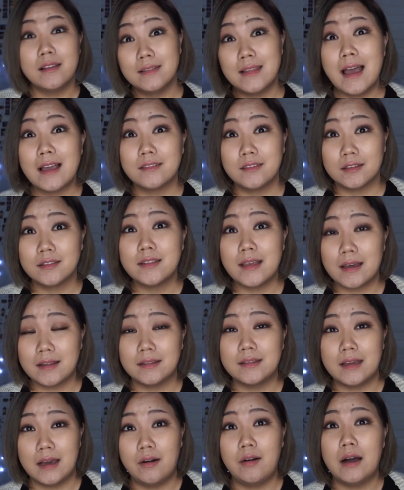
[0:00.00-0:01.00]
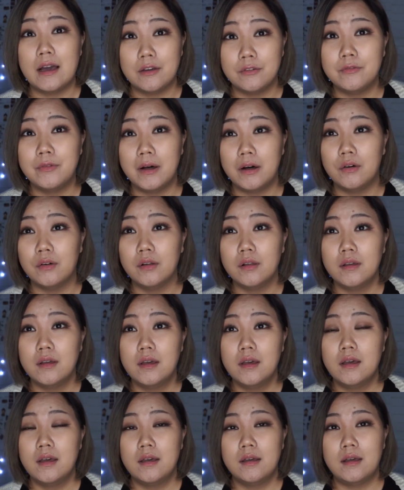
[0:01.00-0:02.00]
That's exactly how I felt.
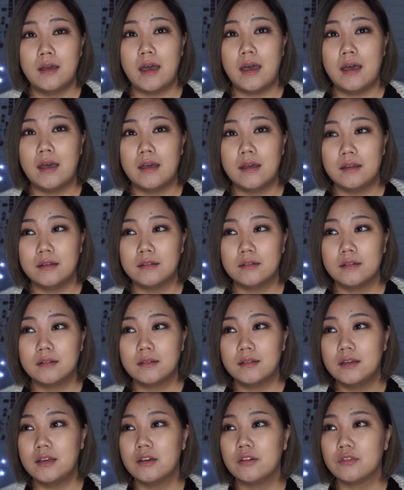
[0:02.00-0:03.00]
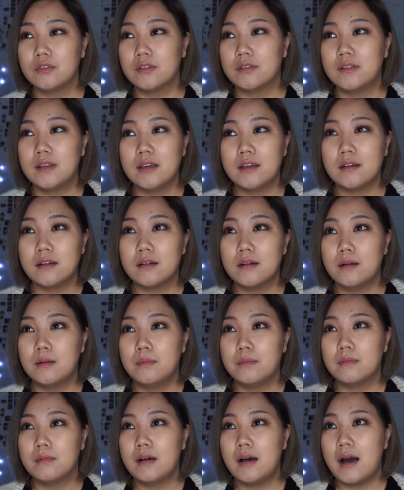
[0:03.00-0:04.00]
And here's the thing,
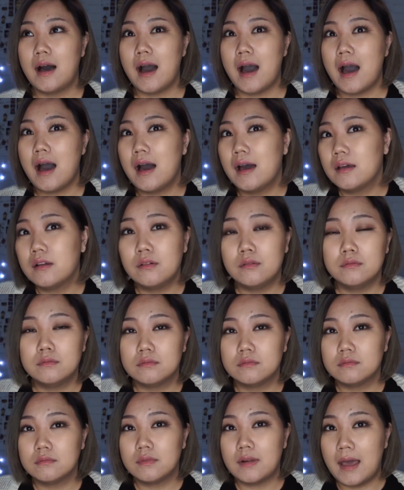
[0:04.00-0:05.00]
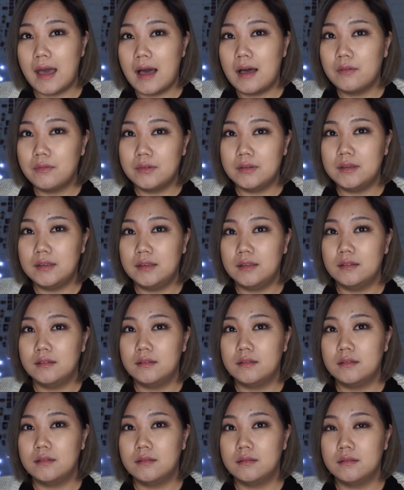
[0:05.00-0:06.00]
I don't have
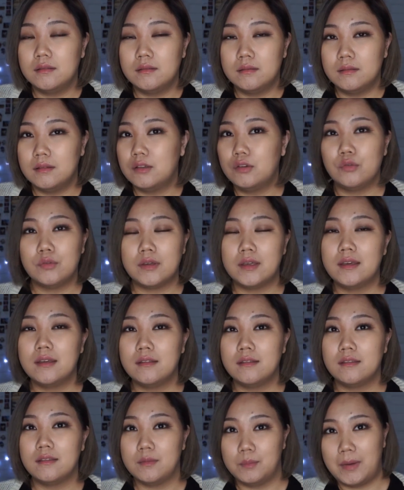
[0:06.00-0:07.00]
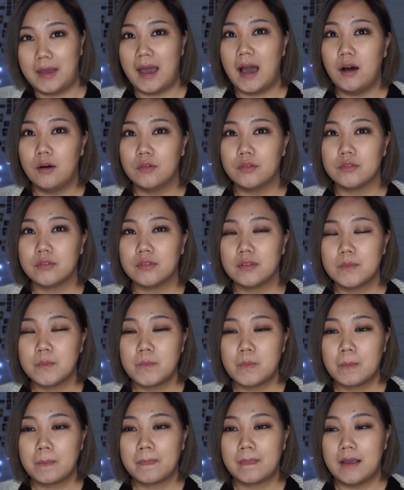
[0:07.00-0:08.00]
any little kids in my house.
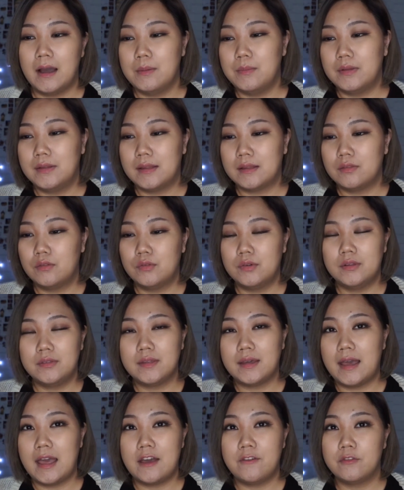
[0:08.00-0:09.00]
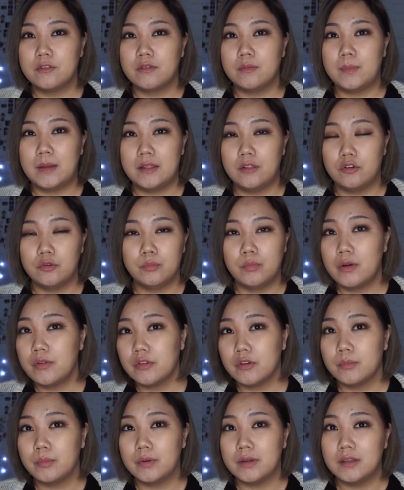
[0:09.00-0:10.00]
I mean, like, the only thing I have is my little
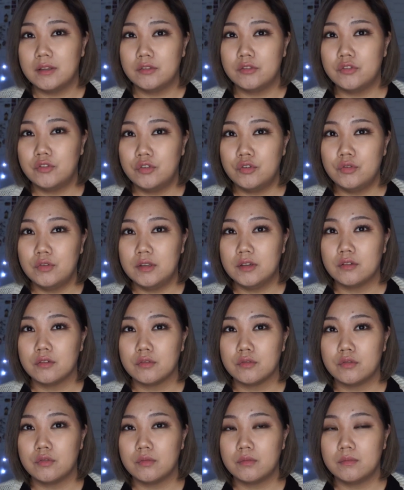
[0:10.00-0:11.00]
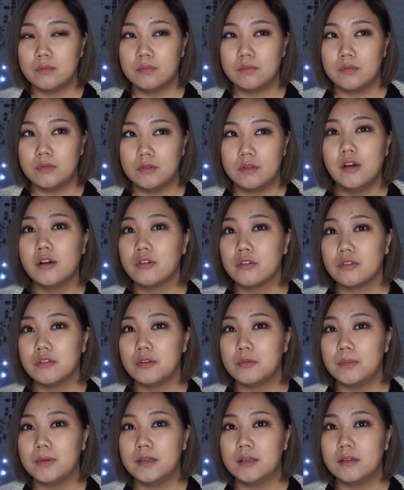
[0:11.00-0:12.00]
brother, but he's 2 years younger
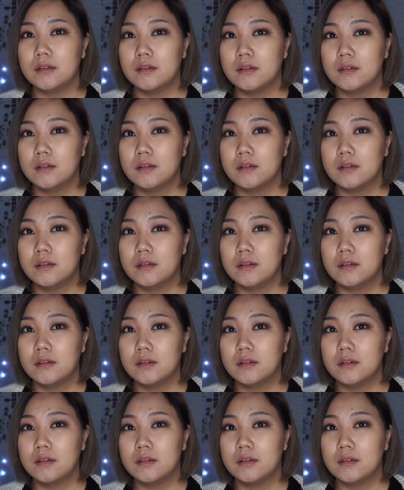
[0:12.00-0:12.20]
than me.